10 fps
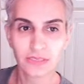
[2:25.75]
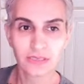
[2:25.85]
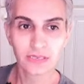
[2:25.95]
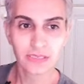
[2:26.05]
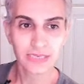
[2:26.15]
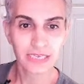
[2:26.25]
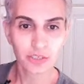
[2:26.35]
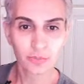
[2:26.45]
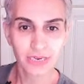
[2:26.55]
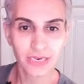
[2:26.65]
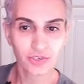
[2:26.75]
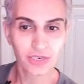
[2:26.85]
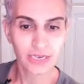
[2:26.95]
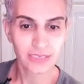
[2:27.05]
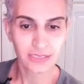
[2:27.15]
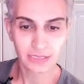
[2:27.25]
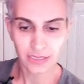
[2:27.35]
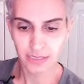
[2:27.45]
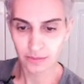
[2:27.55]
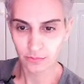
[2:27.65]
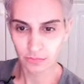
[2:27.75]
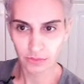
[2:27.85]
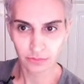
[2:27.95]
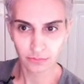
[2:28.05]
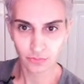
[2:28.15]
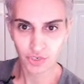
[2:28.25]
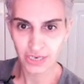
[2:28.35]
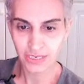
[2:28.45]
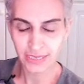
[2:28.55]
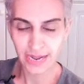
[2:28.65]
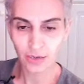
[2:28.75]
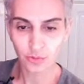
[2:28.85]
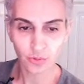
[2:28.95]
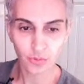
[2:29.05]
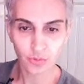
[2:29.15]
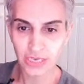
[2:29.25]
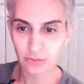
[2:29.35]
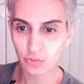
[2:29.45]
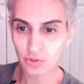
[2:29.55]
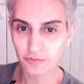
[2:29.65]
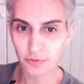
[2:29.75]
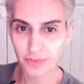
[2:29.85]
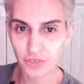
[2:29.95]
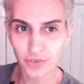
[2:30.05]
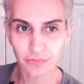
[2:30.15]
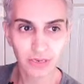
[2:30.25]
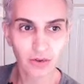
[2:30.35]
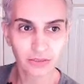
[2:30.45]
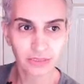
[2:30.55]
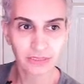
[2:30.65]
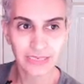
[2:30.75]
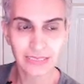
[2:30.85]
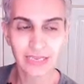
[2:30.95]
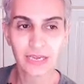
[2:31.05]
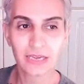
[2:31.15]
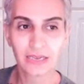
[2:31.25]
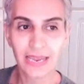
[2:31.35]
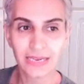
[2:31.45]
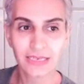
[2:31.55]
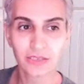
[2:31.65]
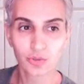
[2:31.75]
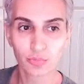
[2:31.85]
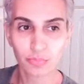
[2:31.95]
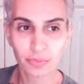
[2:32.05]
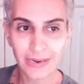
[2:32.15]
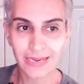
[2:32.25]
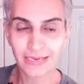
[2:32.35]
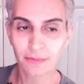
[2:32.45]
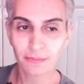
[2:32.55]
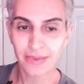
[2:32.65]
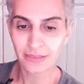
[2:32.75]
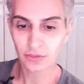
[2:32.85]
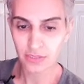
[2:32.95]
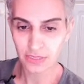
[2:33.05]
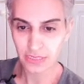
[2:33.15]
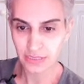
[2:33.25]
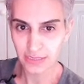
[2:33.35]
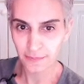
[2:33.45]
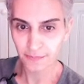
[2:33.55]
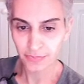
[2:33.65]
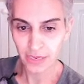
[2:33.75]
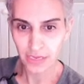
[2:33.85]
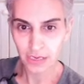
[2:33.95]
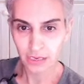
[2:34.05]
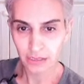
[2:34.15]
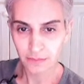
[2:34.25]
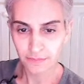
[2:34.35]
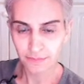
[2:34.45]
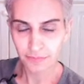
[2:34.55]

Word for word: is the sales page let's um, um, check it out to get more information regarding this x brain method system um,